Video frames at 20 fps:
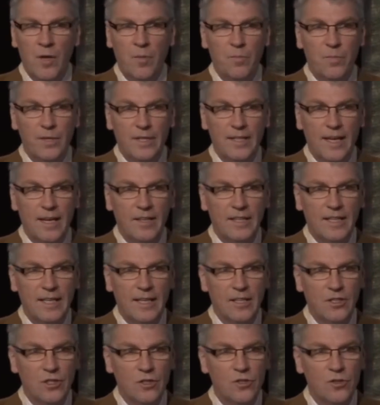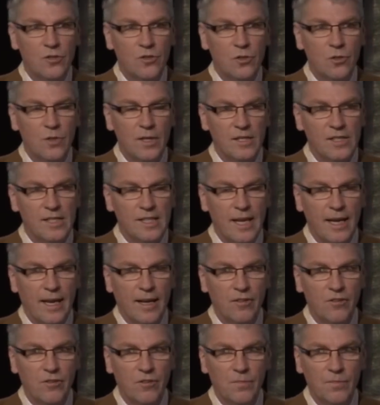be dedicated to his
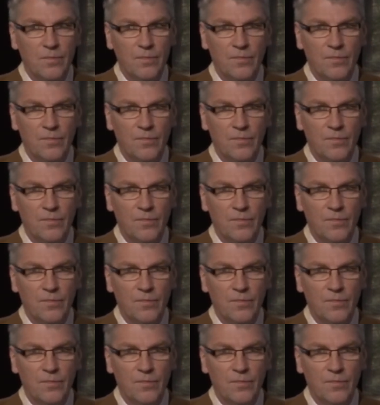death.